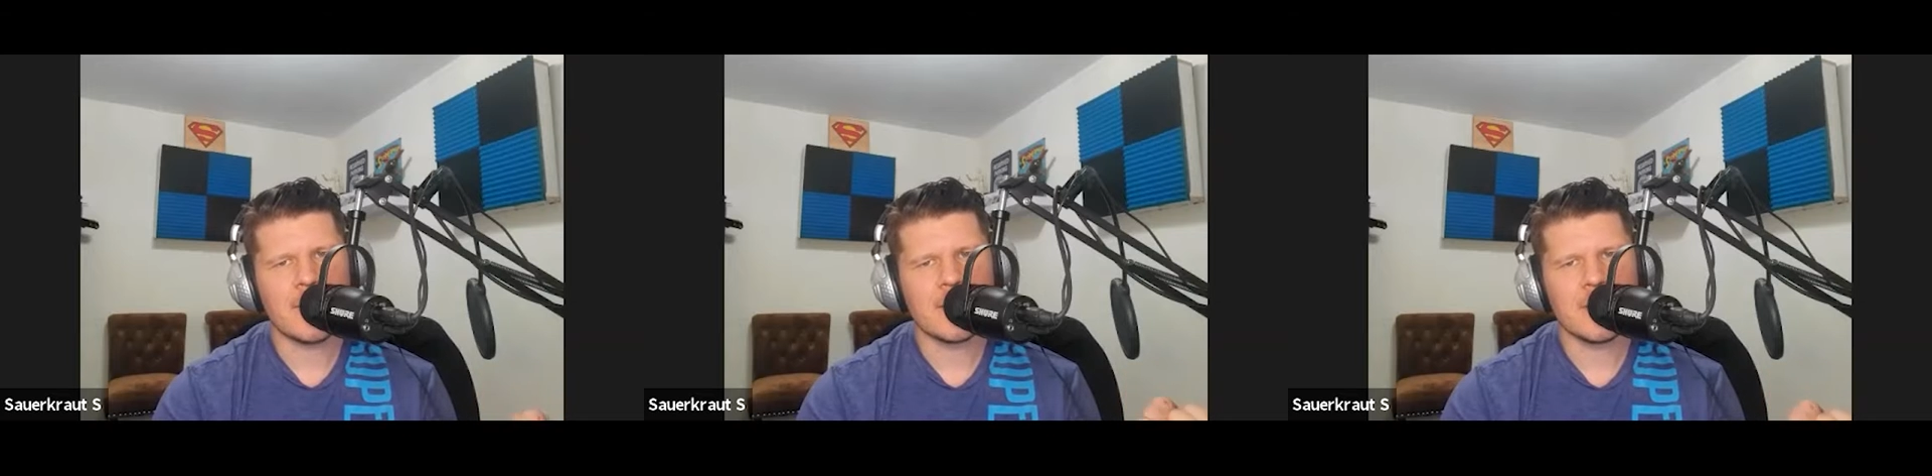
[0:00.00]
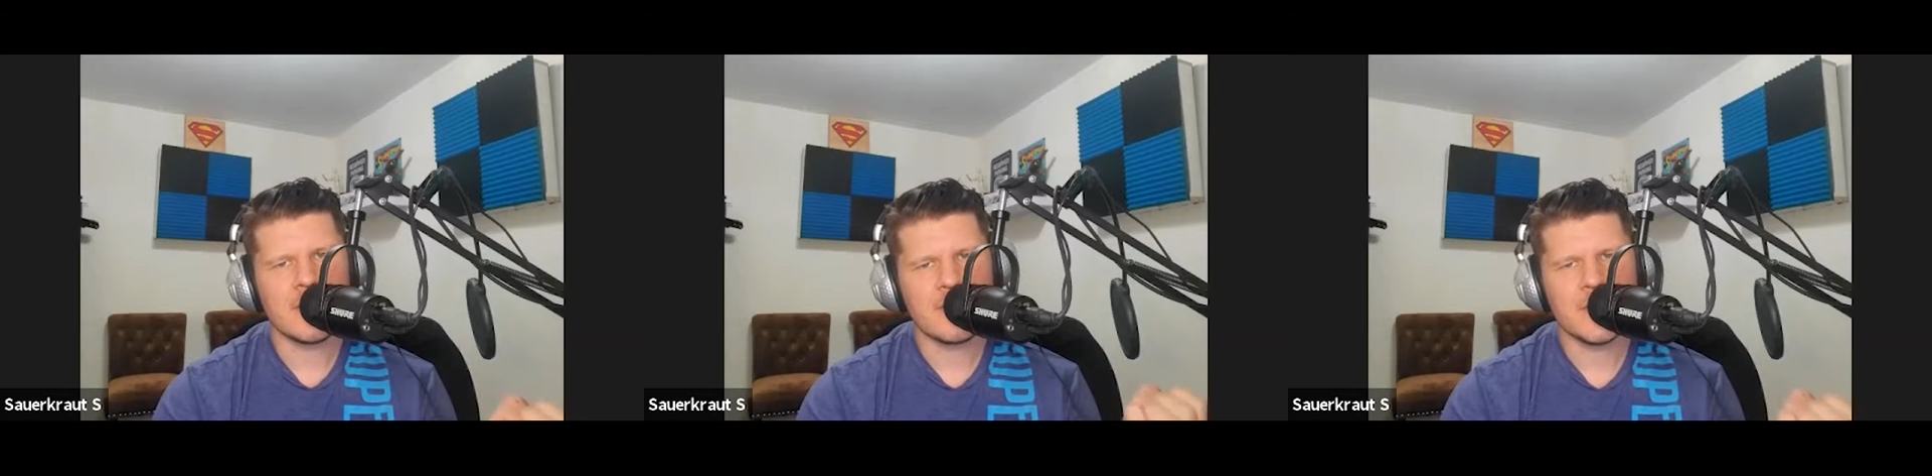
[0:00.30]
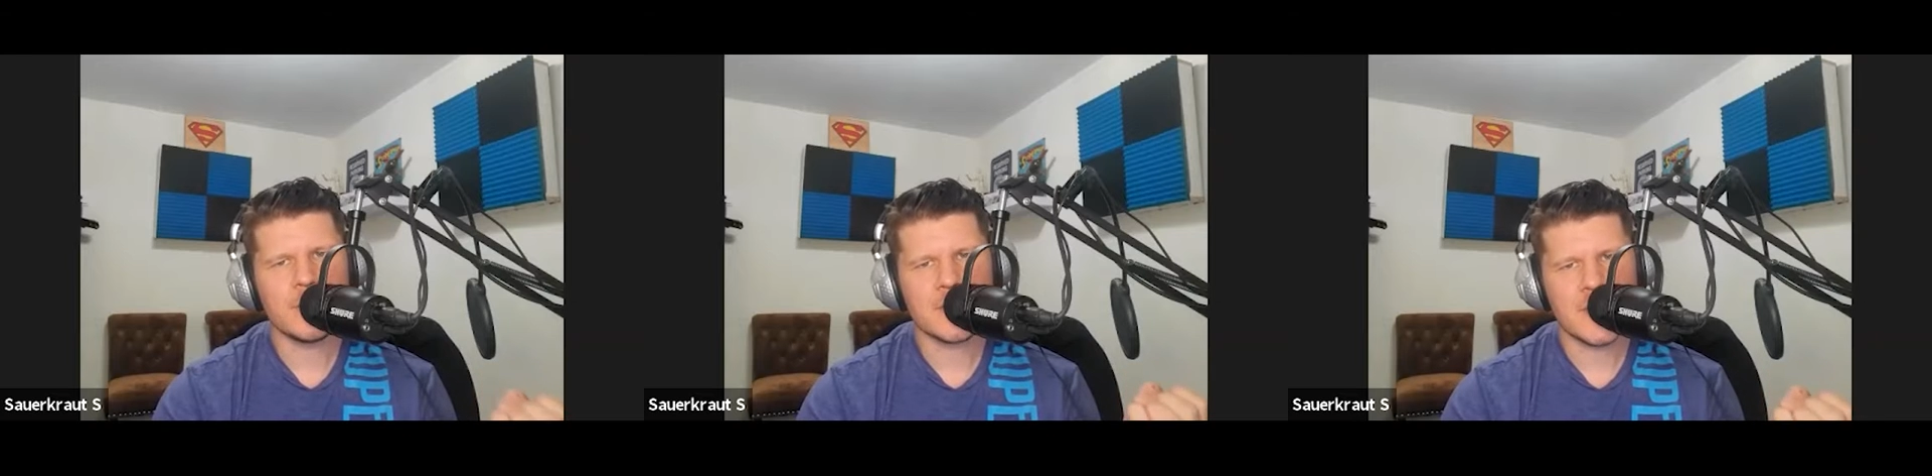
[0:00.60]
I mean, if
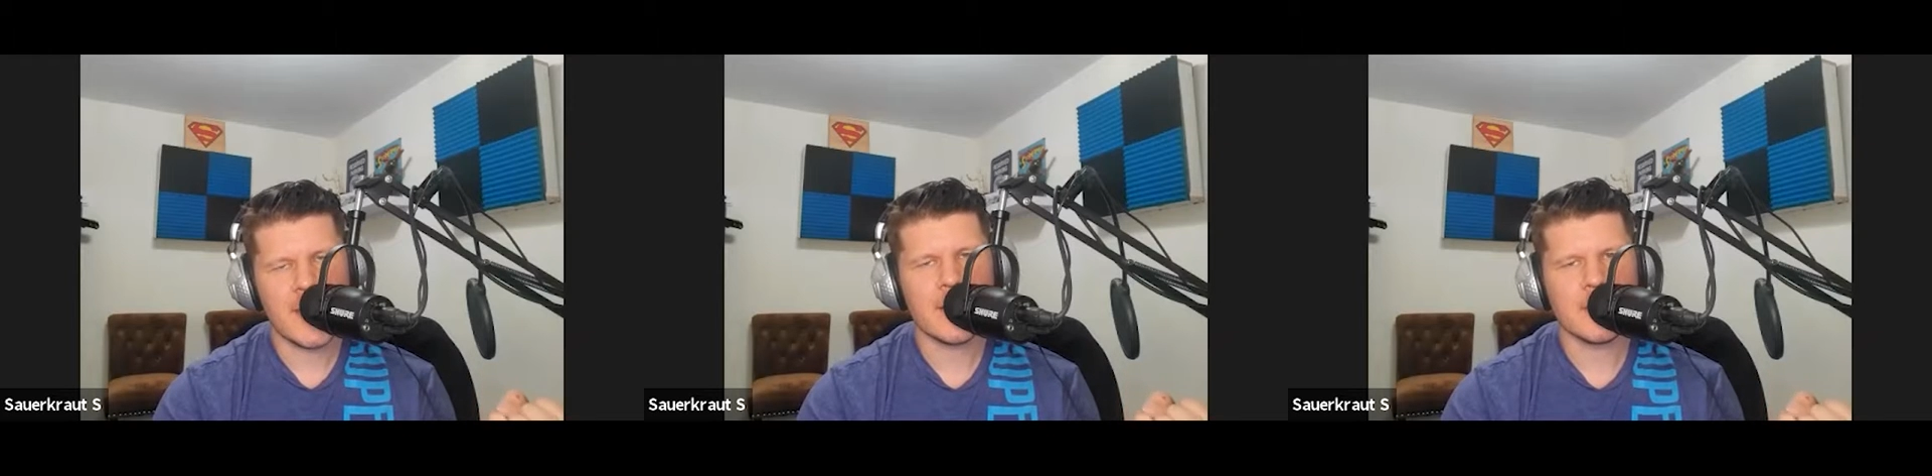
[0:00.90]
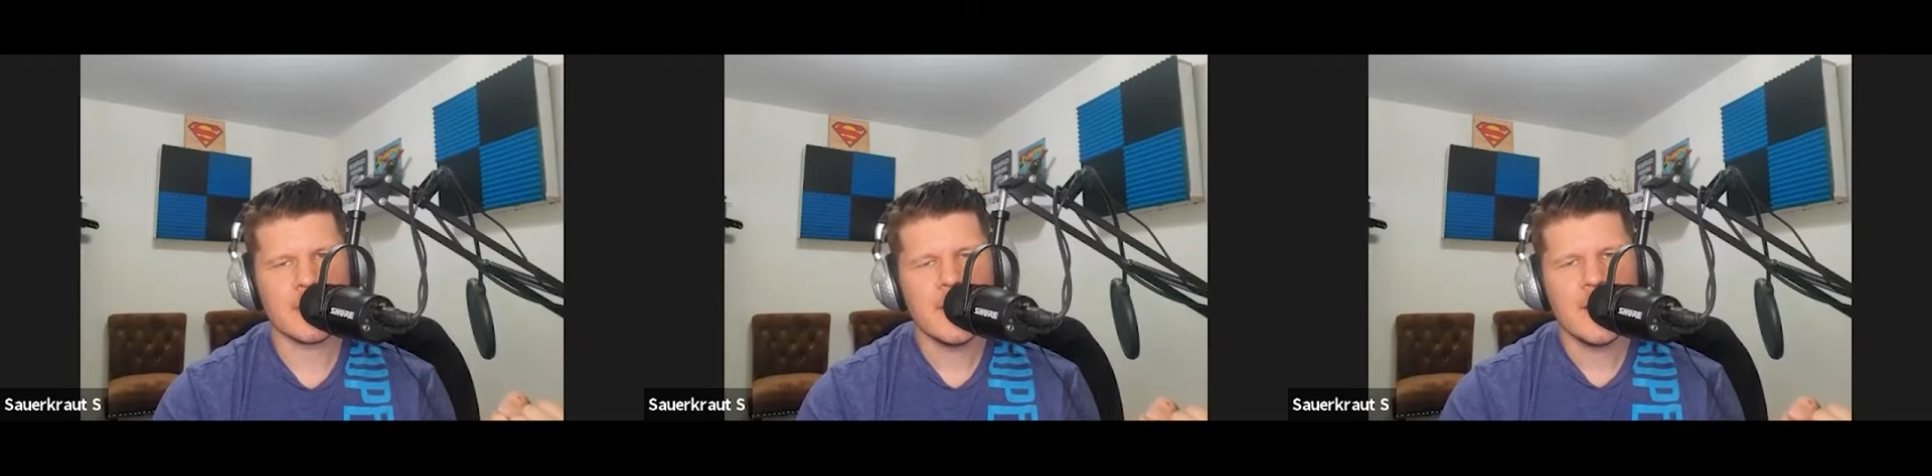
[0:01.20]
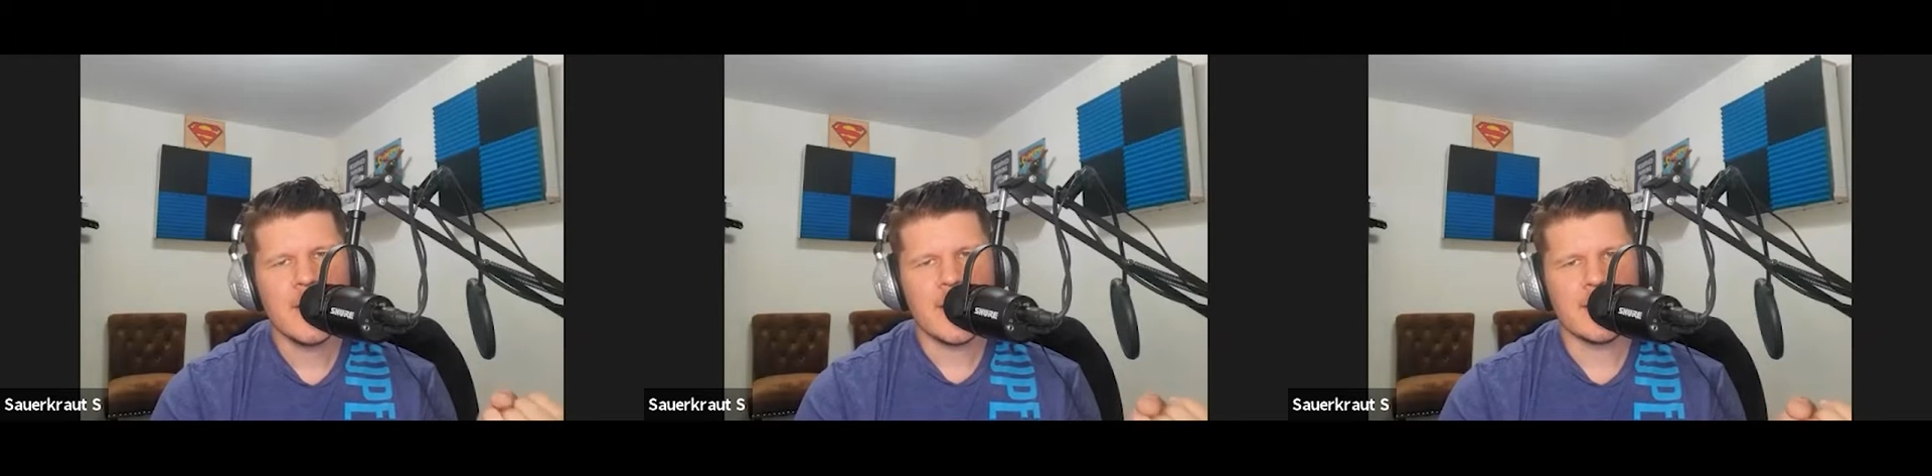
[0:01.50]
this was Canada
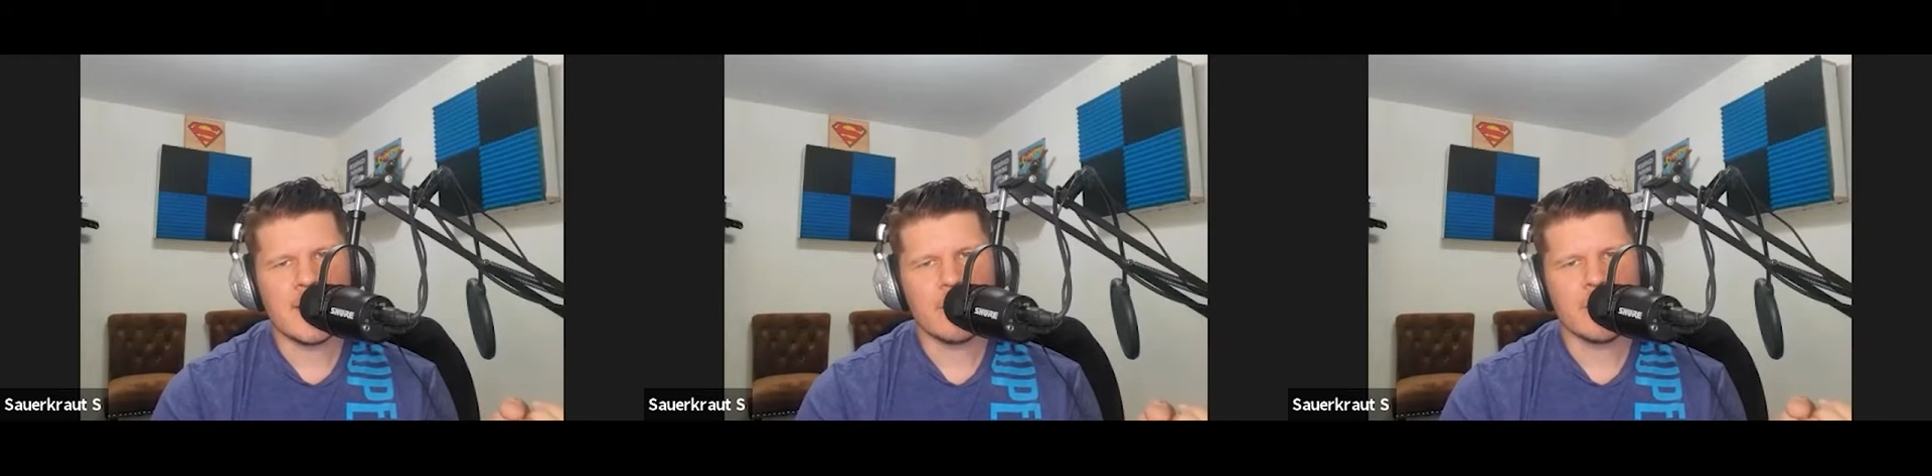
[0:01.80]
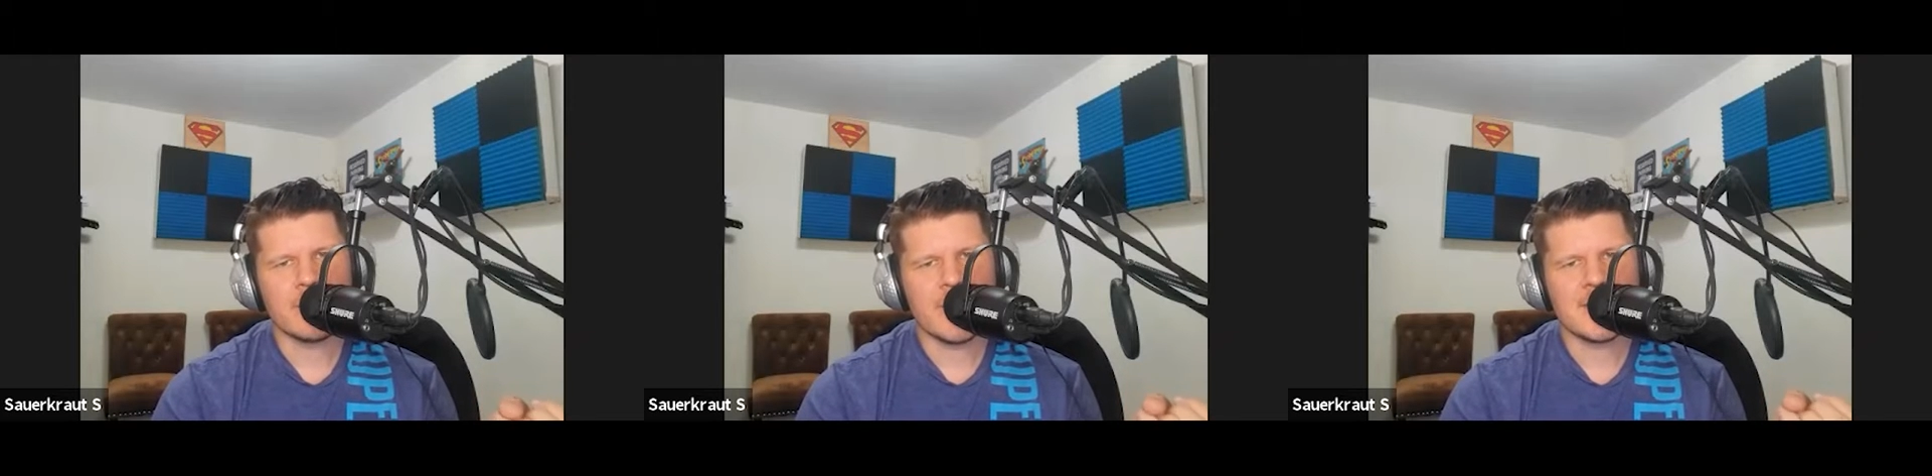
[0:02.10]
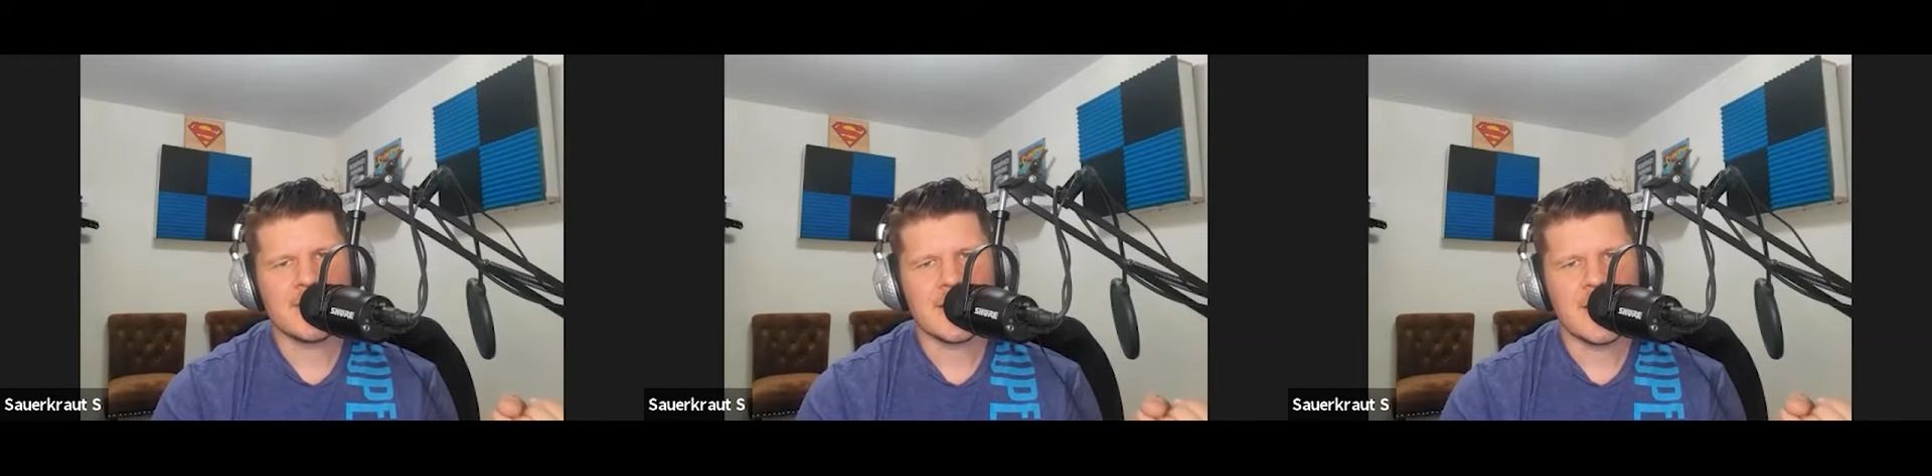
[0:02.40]
and they were
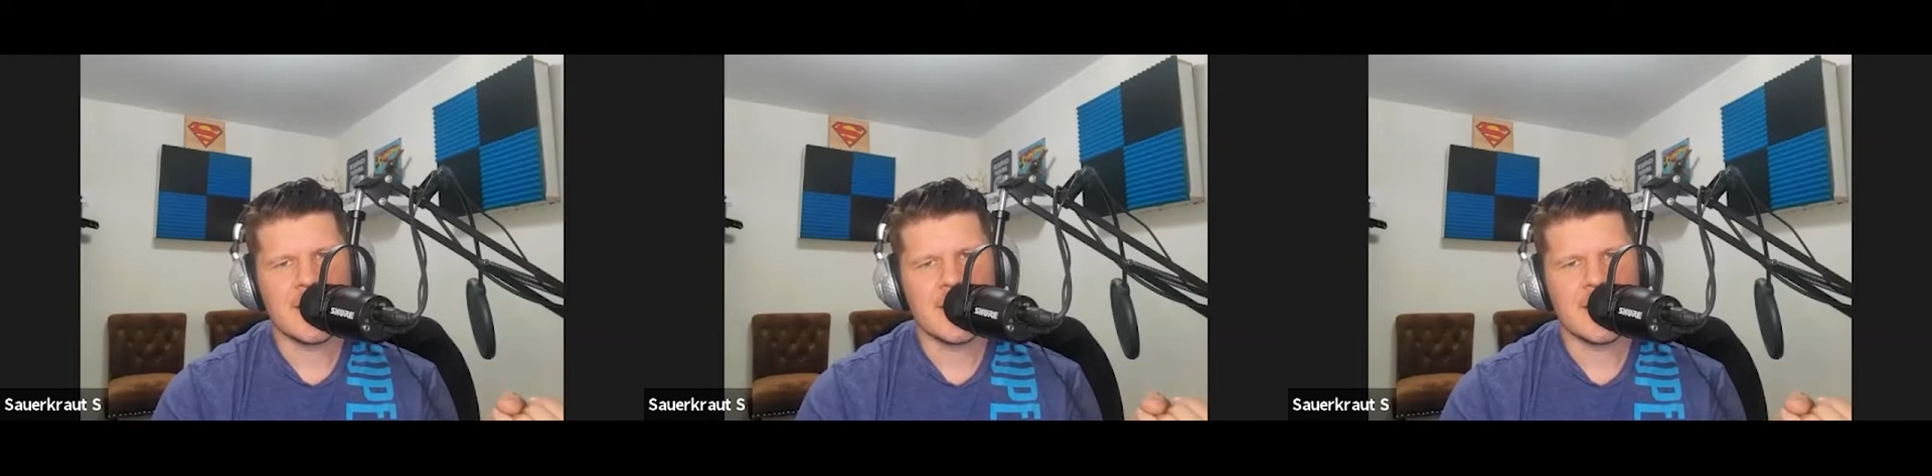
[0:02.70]
investing